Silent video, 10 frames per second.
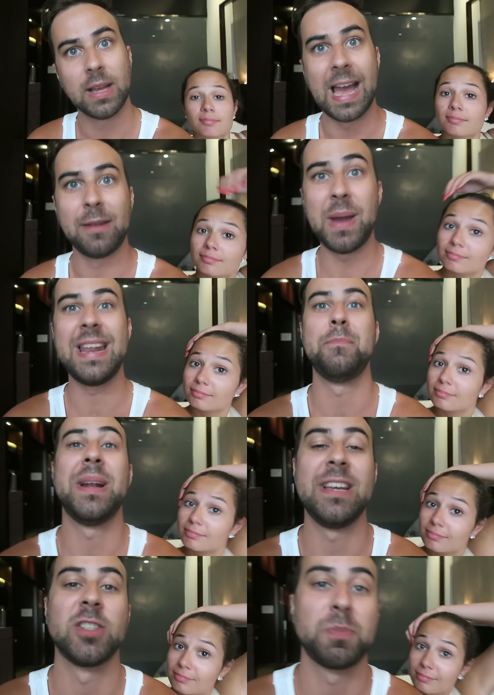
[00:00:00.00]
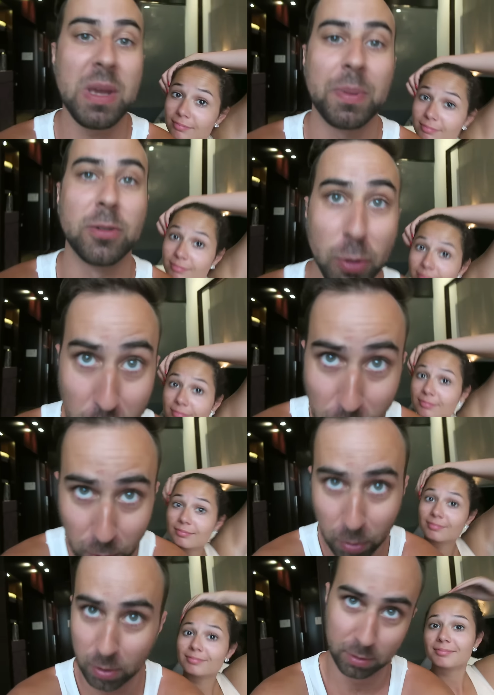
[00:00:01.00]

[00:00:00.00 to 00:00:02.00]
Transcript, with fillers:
Speaker 1: And many millions people too.